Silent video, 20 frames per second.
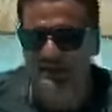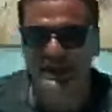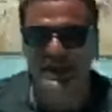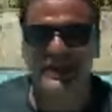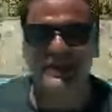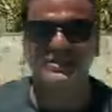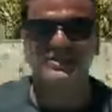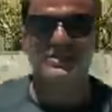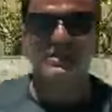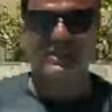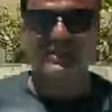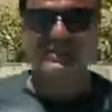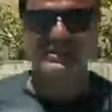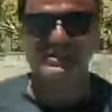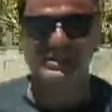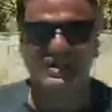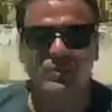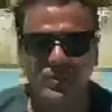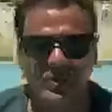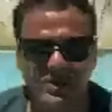of days, you can
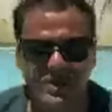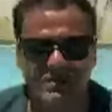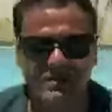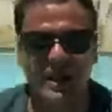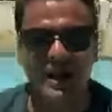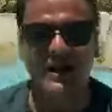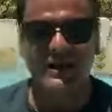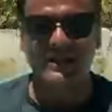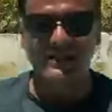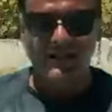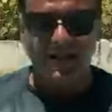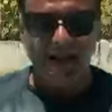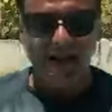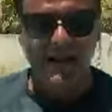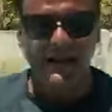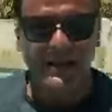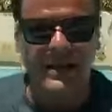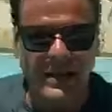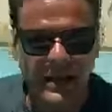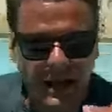see where your body's
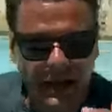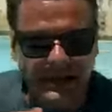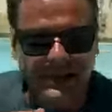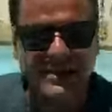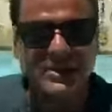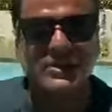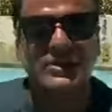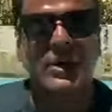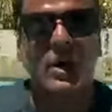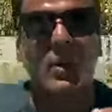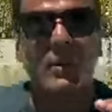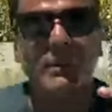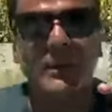at, and then you go